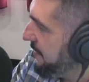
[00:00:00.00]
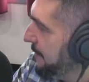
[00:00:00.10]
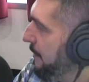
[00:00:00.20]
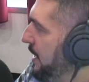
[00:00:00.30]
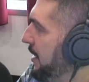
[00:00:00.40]

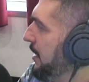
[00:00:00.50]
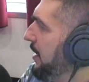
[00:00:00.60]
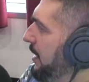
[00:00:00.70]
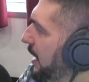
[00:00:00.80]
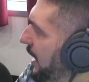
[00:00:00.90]
him.
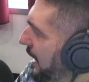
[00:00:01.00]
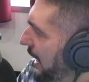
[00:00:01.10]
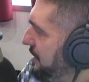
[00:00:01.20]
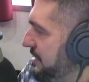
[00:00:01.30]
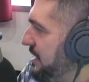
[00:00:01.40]

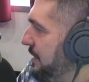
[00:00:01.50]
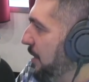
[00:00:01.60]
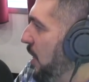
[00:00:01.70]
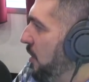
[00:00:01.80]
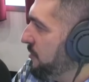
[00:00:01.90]
I just think
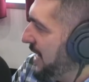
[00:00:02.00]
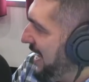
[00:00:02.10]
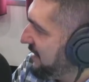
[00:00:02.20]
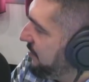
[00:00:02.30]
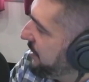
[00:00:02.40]
Mahomes
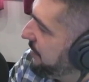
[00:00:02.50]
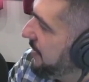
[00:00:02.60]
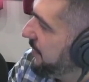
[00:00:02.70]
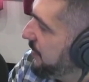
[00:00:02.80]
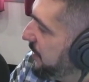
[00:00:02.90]
has to be your MVP.